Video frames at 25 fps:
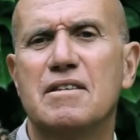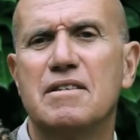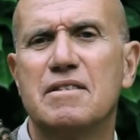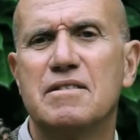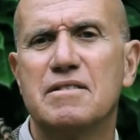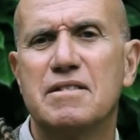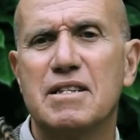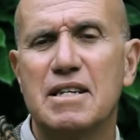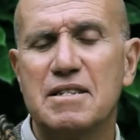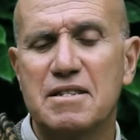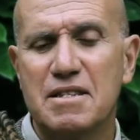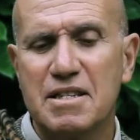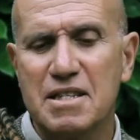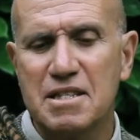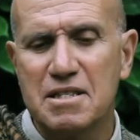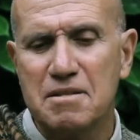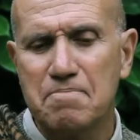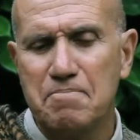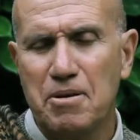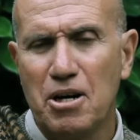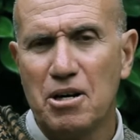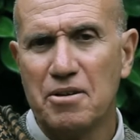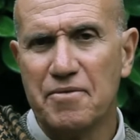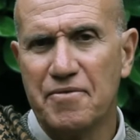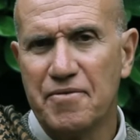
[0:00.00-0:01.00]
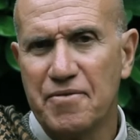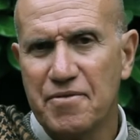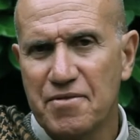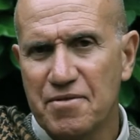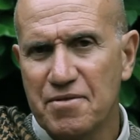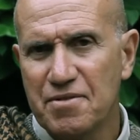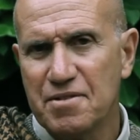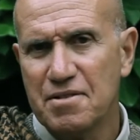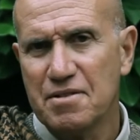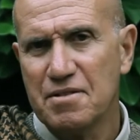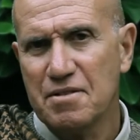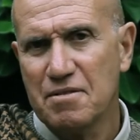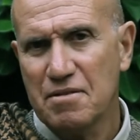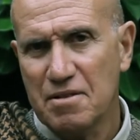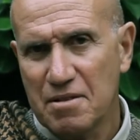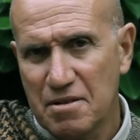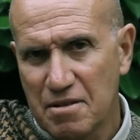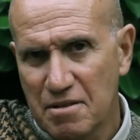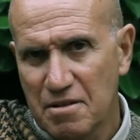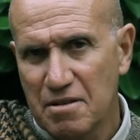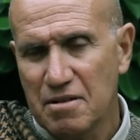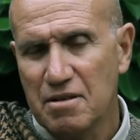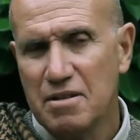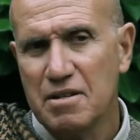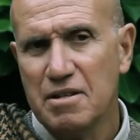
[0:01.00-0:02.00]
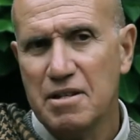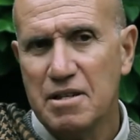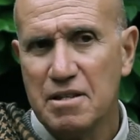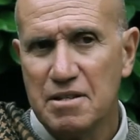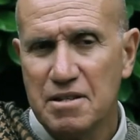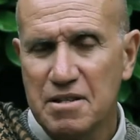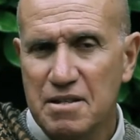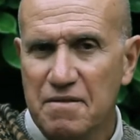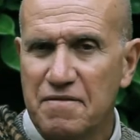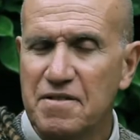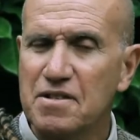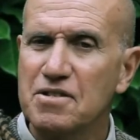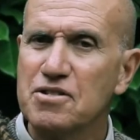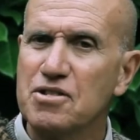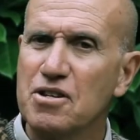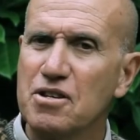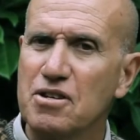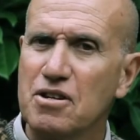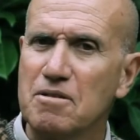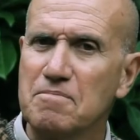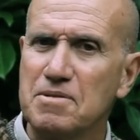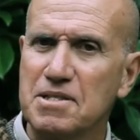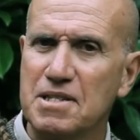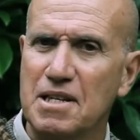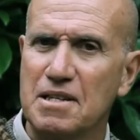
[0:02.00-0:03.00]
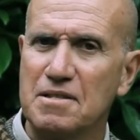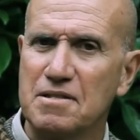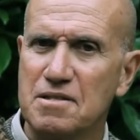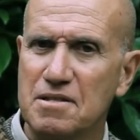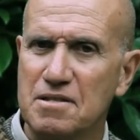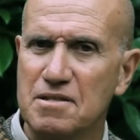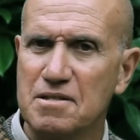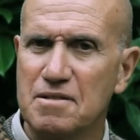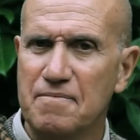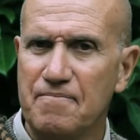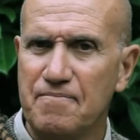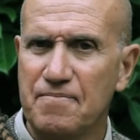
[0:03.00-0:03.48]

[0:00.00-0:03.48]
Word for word: that responds in different circumstances.